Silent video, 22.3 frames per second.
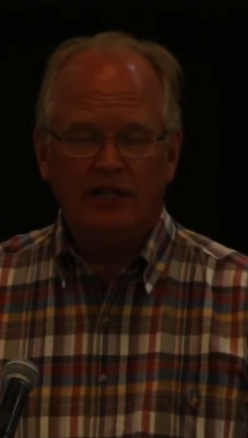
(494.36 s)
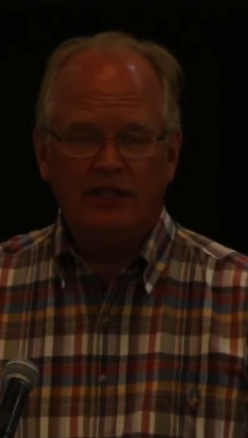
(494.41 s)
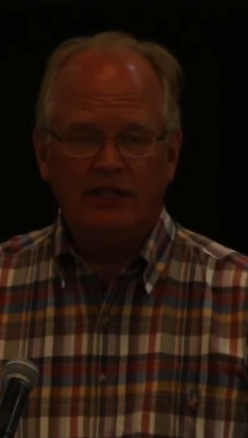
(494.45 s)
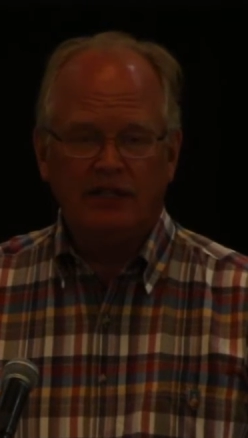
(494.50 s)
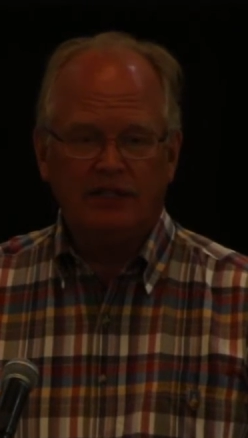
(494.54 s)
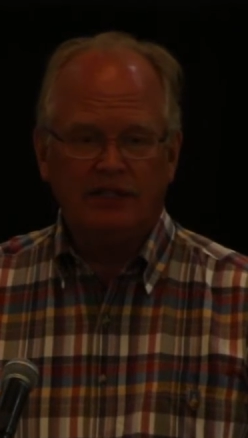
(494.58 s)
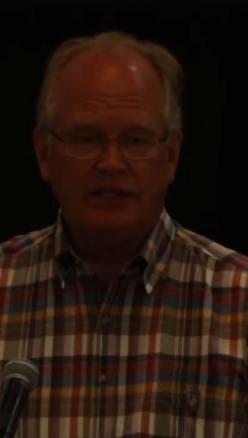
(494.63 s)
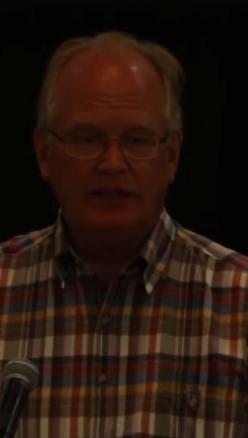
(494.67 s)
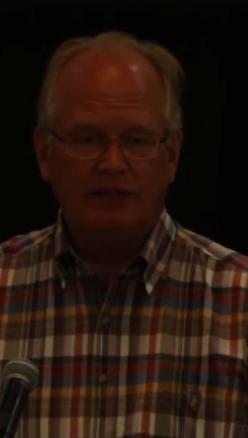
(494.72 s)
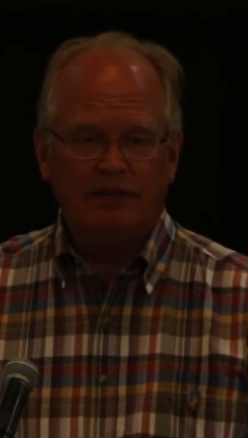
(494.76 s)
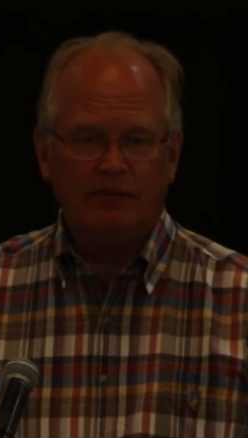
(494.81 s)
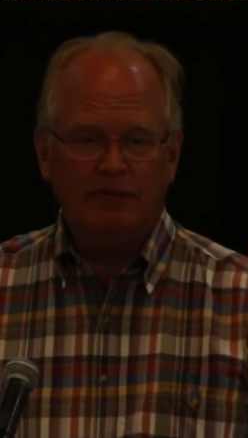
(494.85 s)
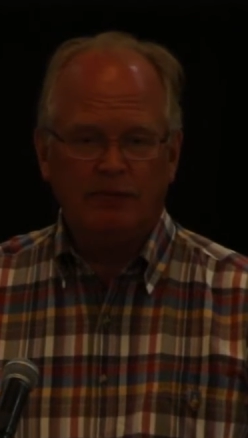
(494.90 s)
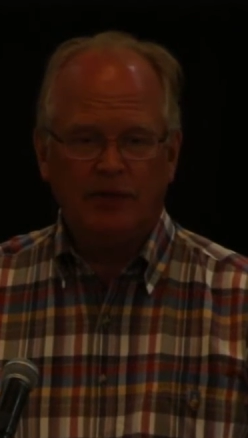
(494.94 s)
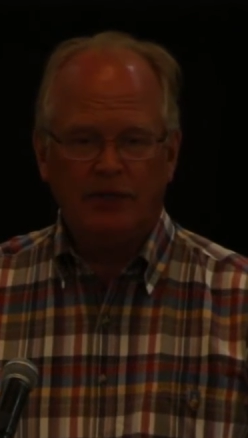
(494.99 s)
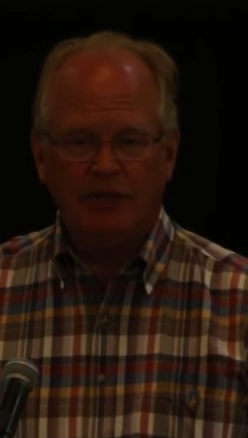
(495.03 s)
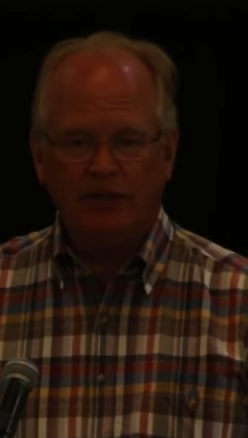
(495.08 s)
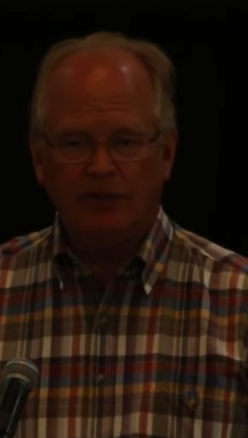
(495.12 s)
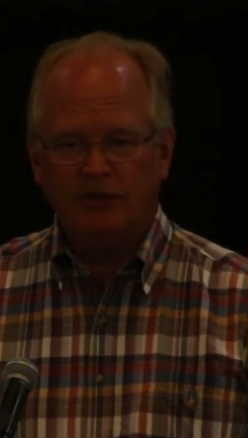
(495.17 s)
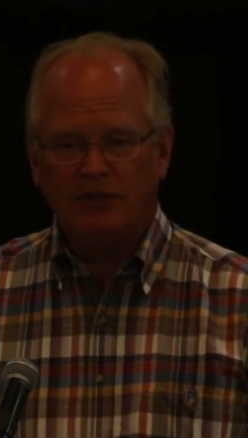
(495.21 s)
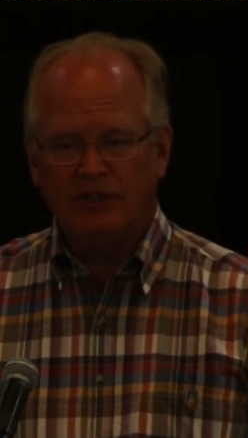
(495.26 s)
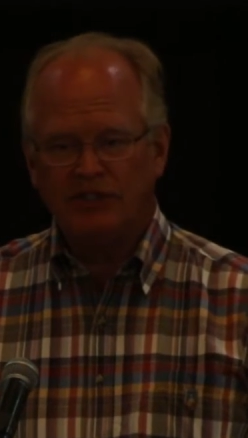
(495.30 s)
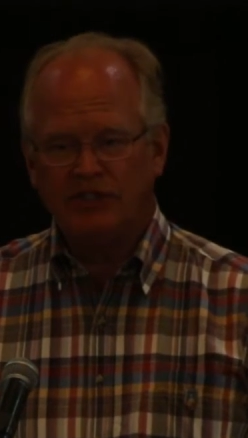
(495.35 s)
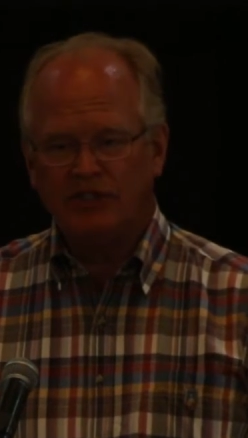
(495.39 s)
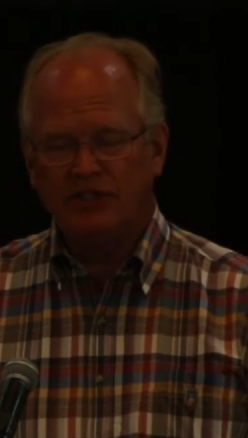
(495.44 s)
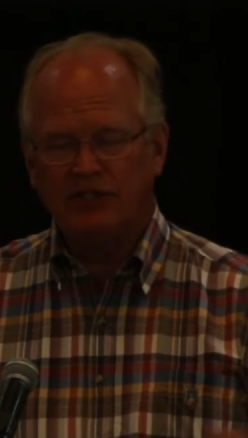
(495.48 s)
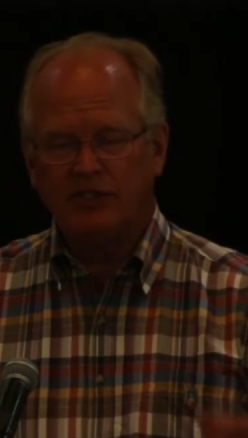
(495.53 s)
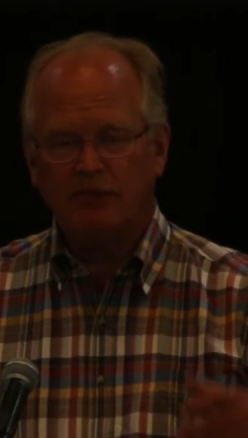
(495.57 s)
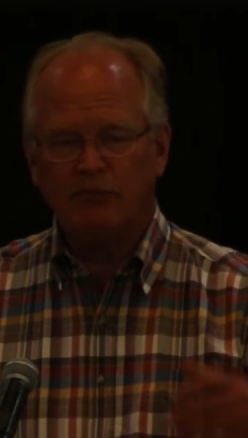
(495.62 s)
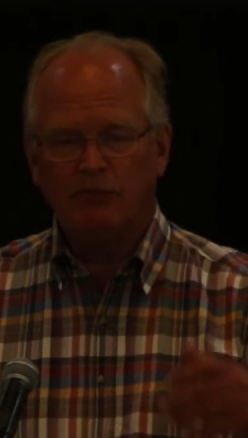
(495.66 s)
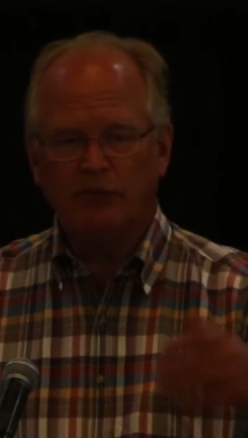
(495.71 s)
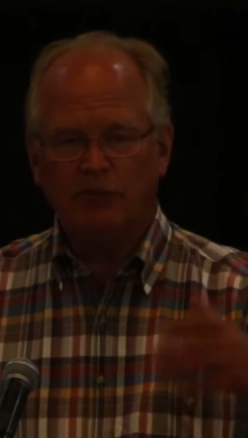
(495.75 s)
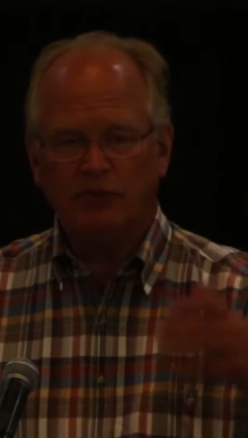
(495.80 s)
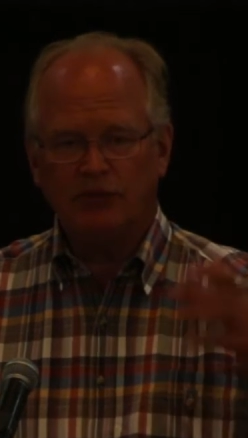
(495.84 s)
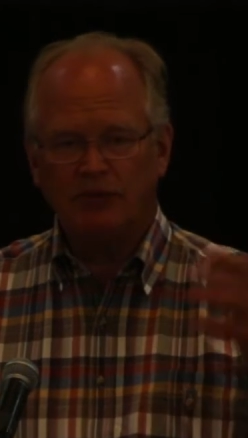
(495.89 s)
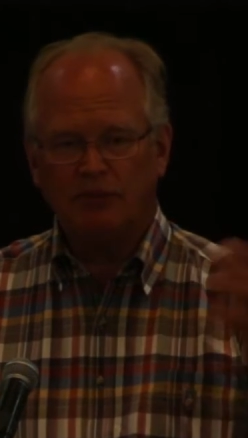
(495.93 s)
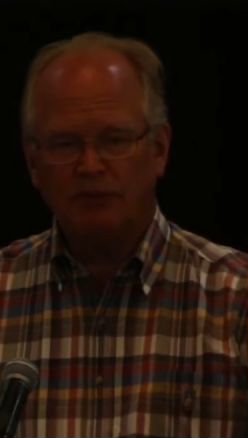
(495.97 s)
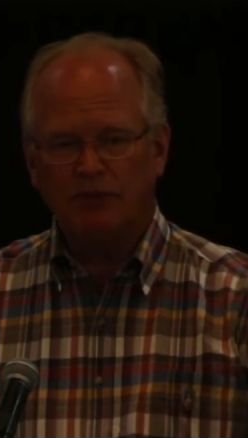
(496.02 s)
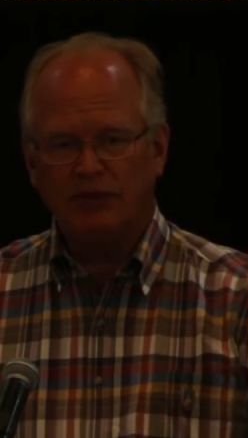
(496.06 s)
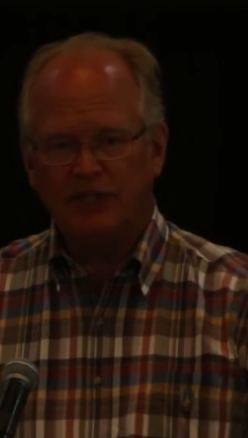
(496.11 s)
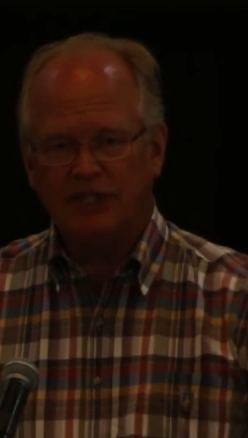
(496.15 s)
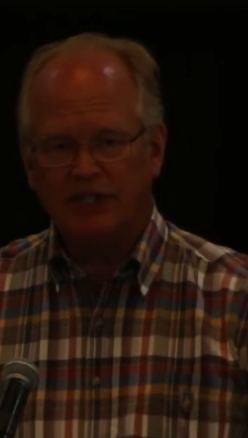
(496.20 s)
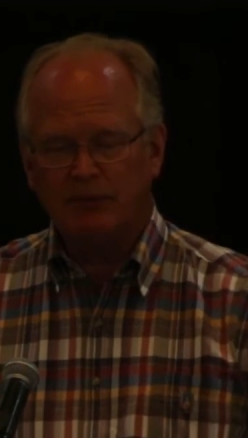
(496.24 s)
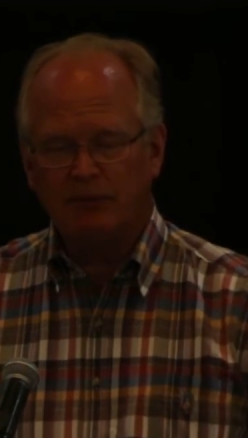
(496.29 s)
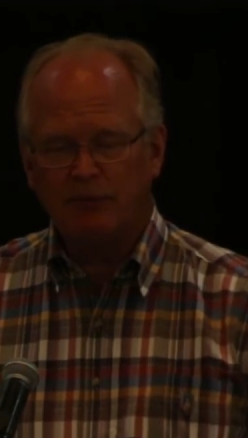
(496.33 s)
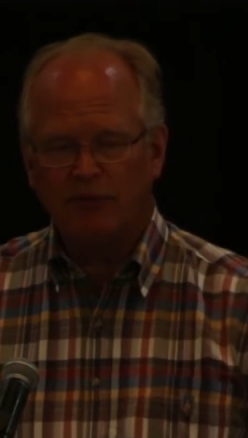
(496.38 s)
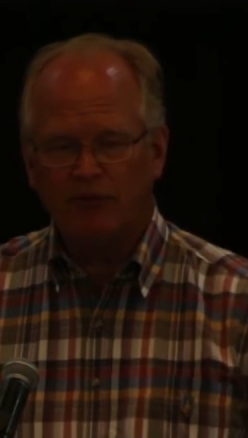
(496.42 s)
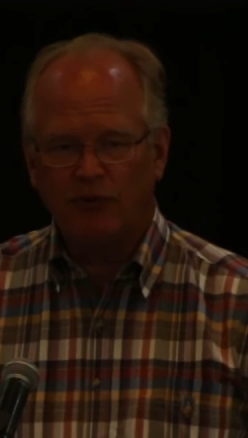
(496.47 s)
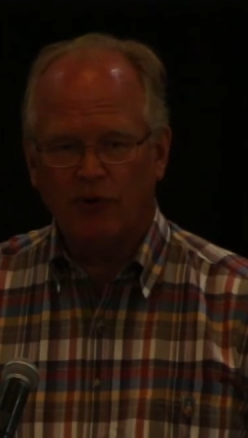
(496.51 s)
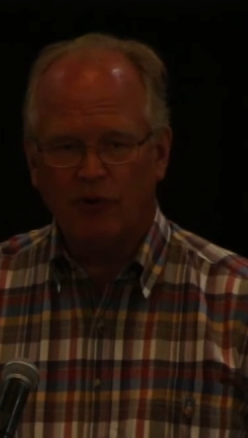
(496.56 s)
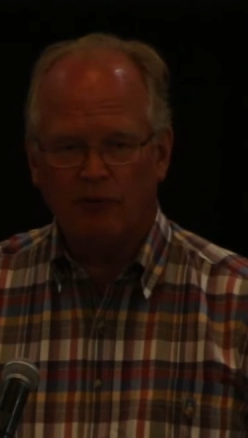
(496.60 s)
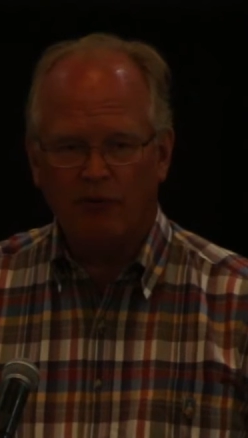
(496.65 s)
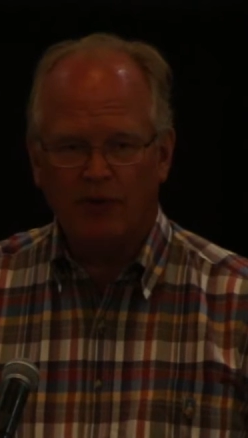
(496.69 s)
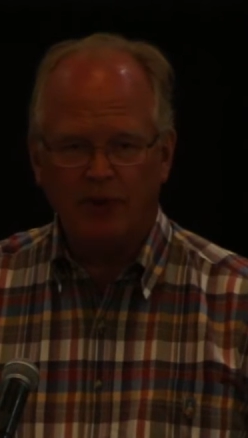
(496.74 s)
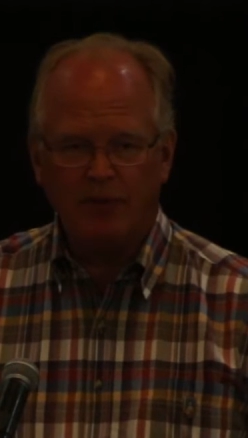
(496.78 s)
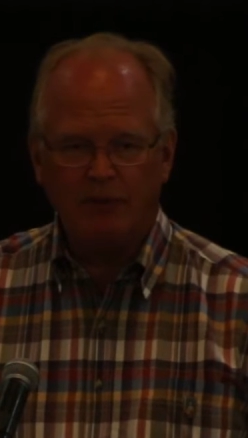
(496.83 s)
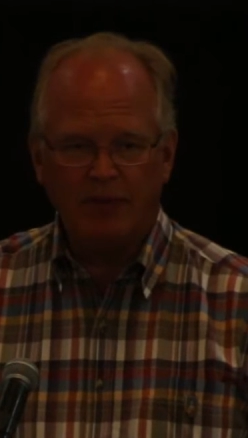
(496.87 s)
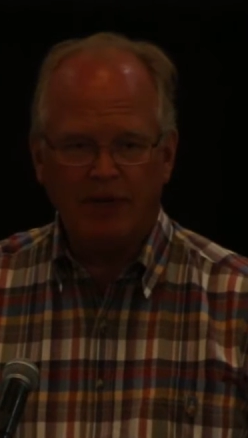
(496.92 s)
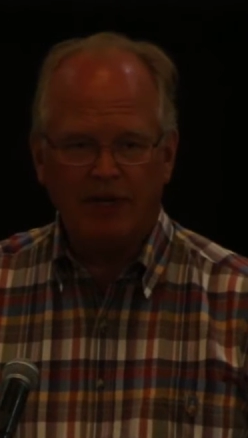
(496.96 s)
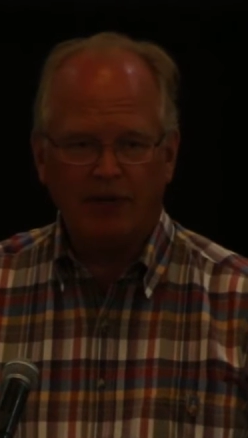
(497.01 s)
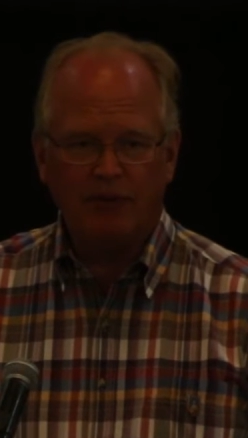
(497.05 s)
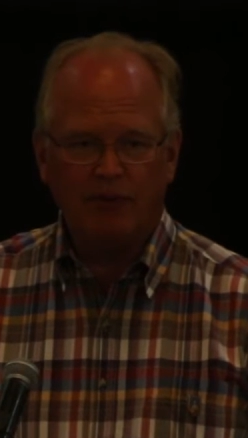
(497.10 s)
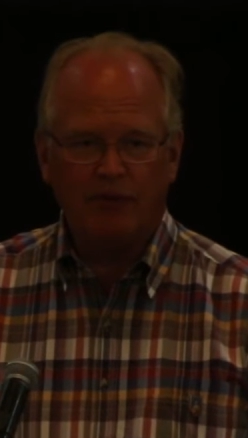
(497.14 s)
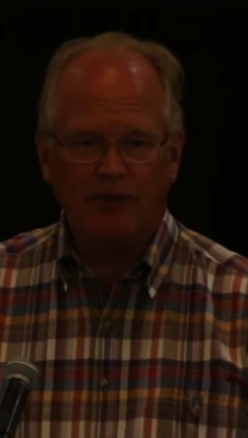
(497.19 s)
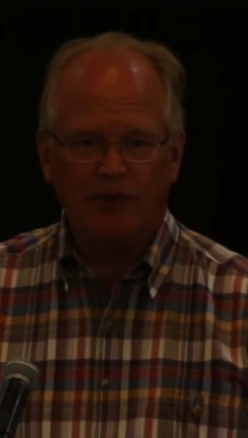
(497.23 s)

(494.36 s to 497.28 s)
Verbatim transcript: uh, you know, the system that was in place before one man,